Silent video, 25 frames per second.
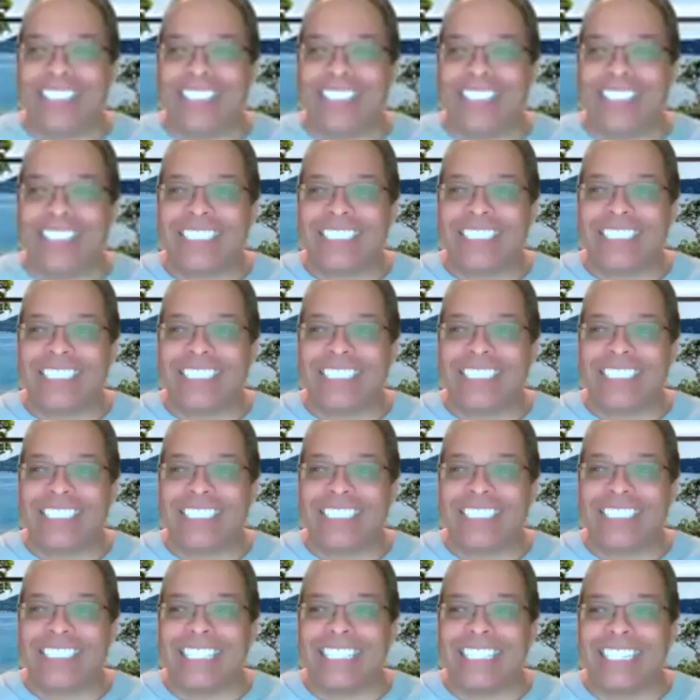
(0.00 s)
If, if
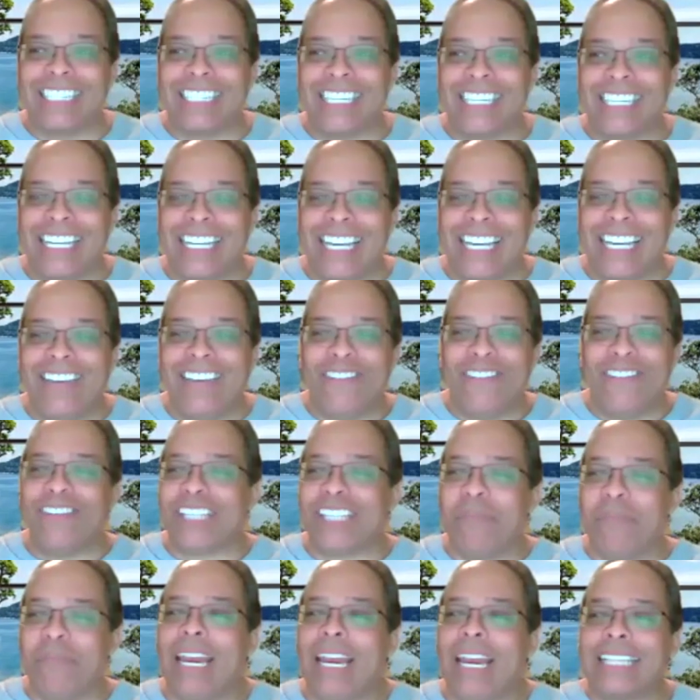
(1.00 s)
somebody like St.
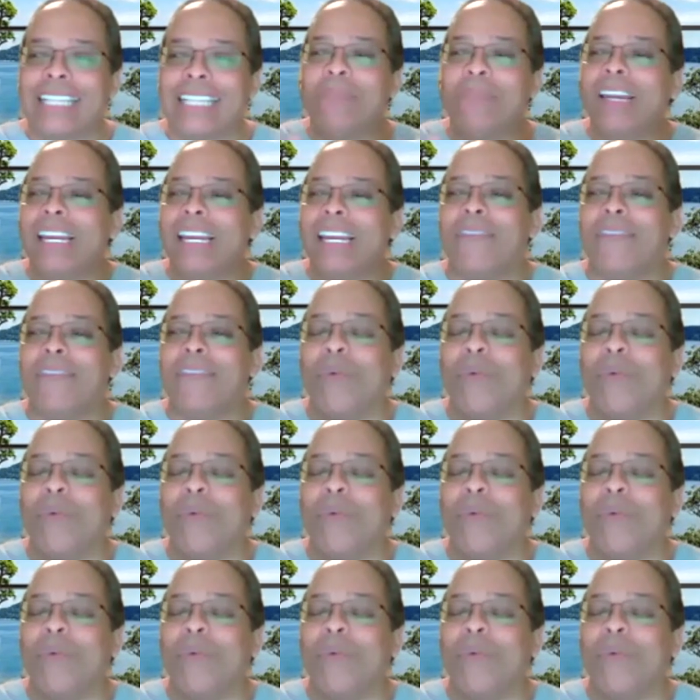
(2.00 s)
Benedict the African